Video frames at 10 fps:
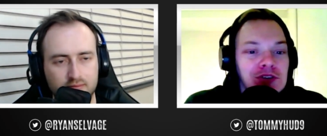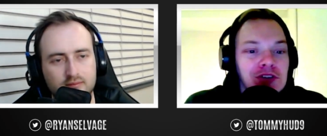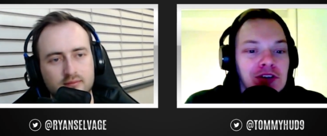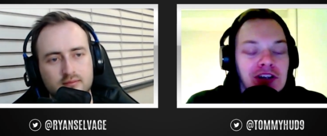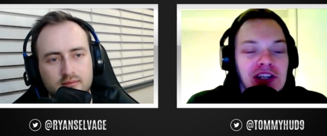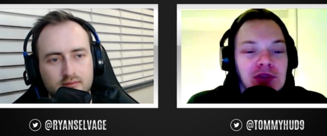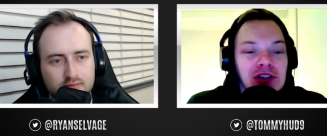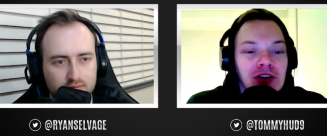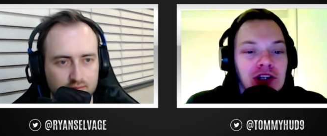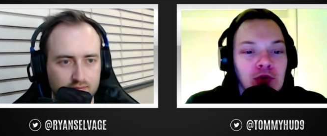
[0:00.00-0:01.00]
Speaker 1: you know, him and
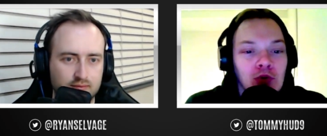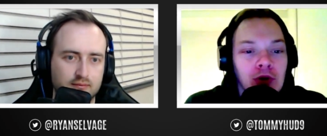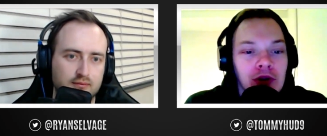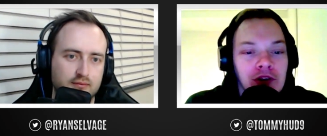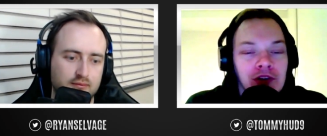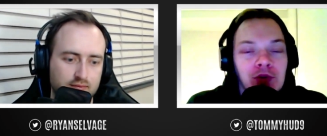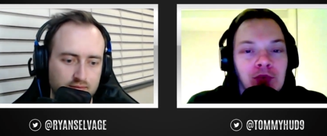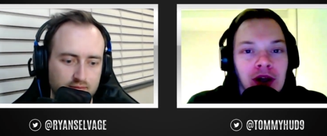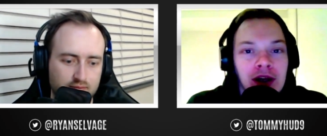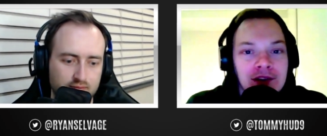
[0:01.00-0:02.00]
Cody Walker, the sort of
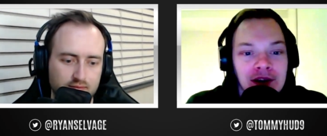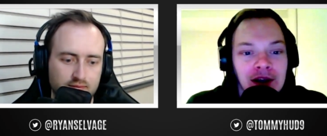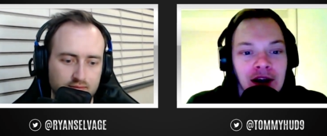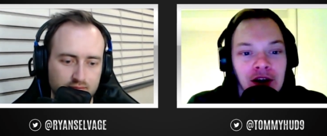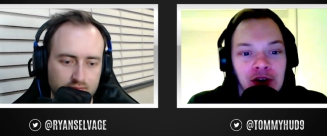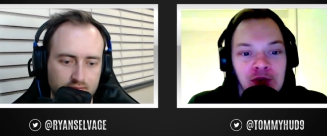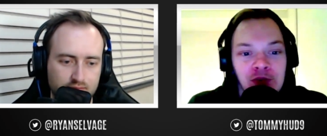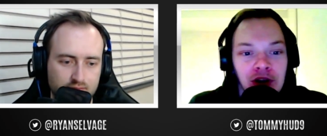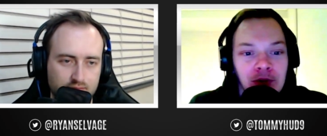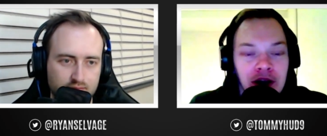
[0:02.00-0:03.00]
players they are, they'll just be
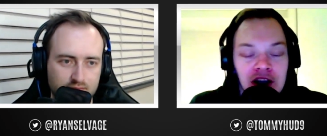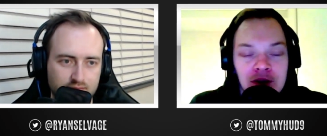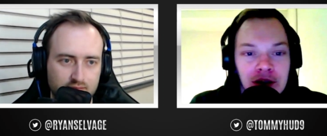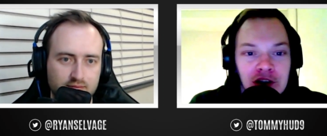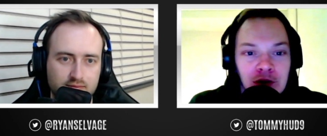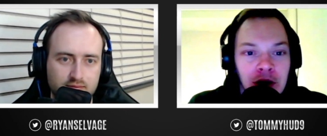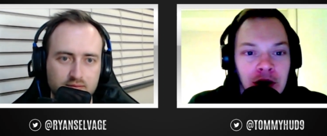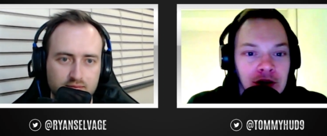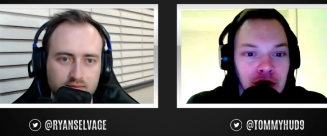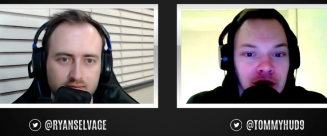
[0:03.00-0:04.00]
on the bounce back this week
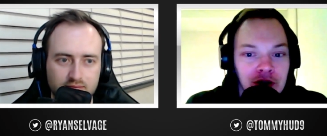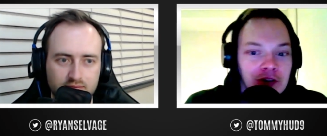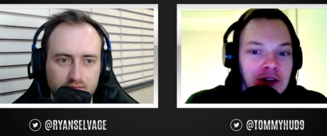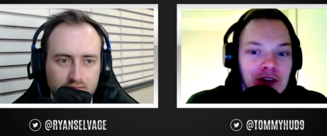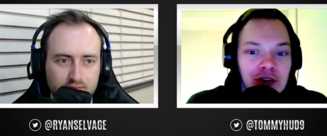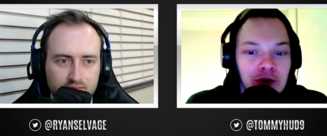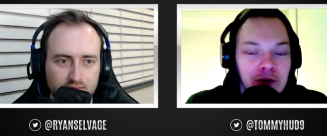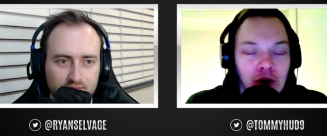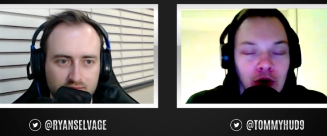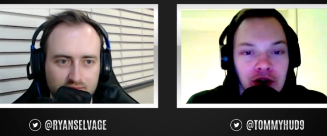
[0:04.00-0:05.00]
and looking to sort of
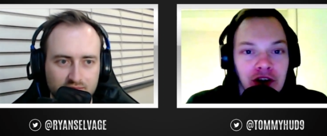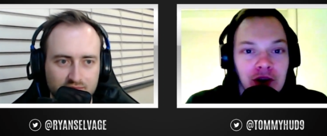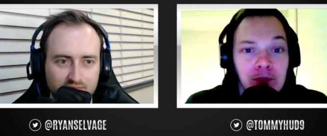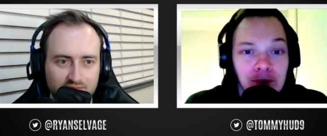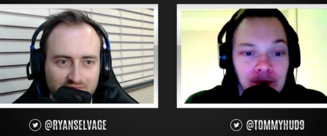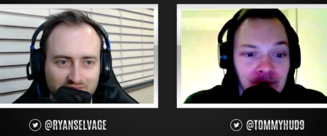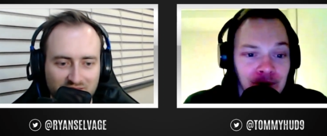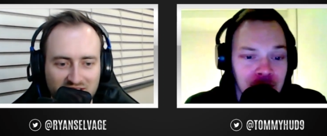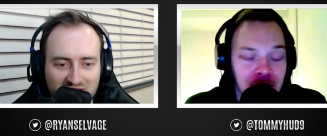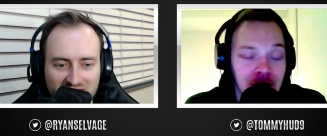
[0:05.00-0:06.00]
flog a team.
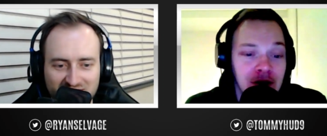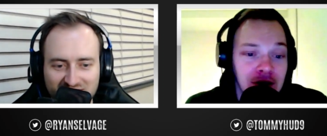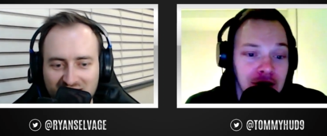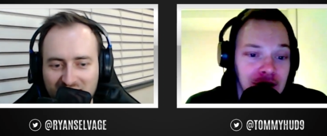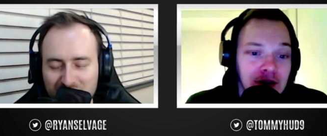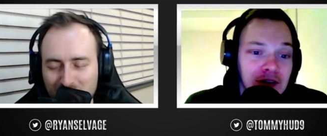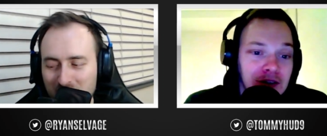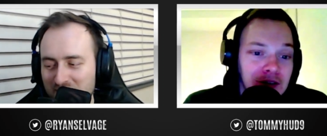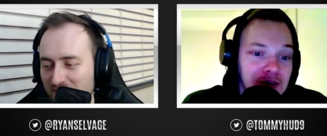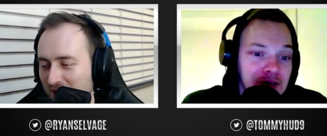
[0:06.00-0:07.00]
Speaker 2: Yeah, it's it's
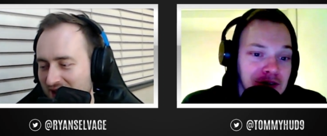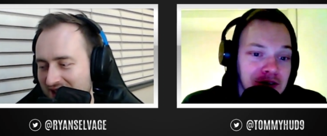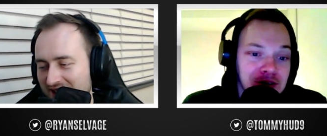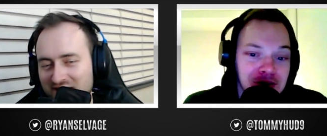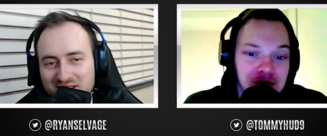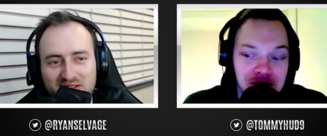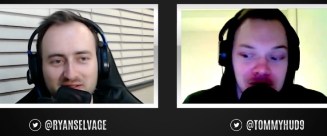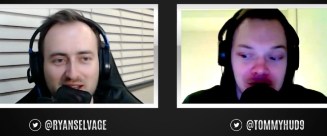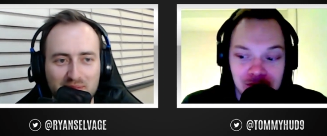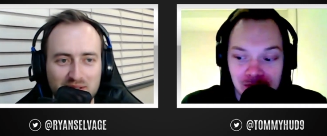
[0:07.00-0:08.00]
probably the worst thing that I could
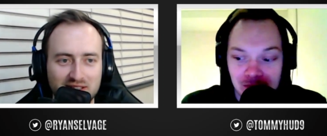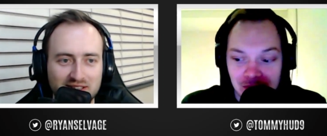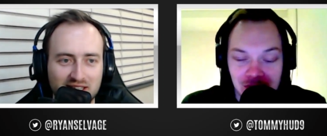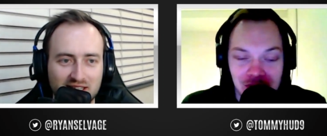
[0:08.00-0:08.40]
have happened